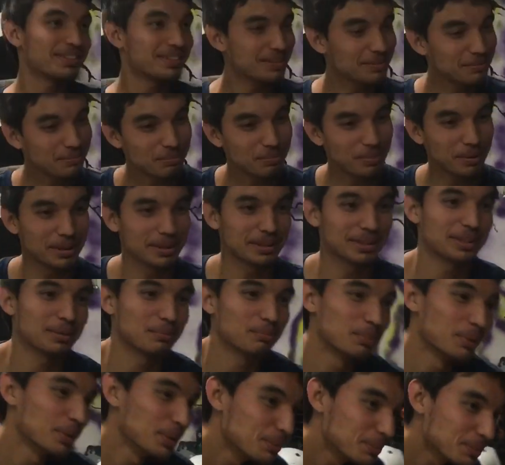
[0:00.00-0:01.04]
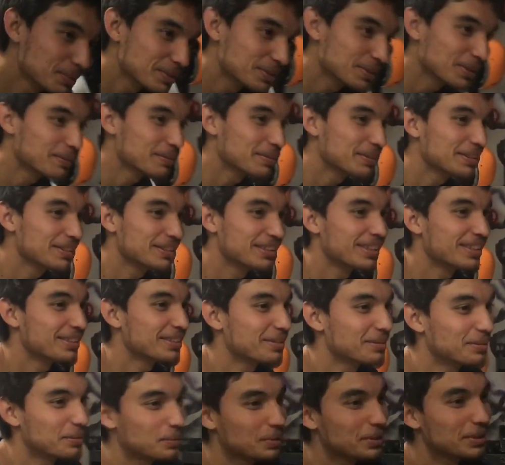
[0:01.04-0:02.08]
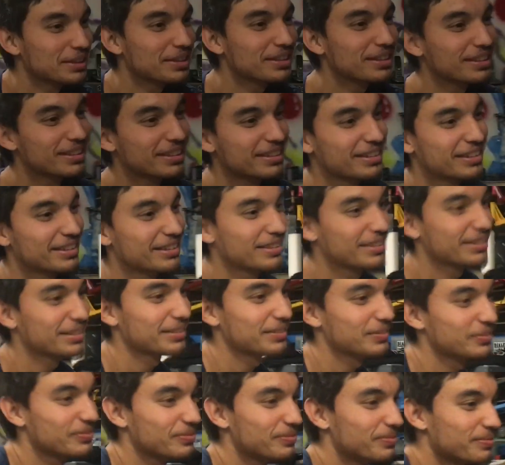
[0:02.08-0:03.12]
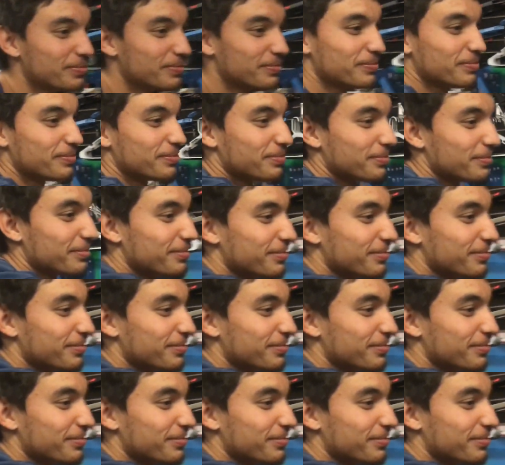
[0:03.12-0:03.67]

If you make Probably like burps or something. It doesn't work. Come on, mate. What do you think it sounds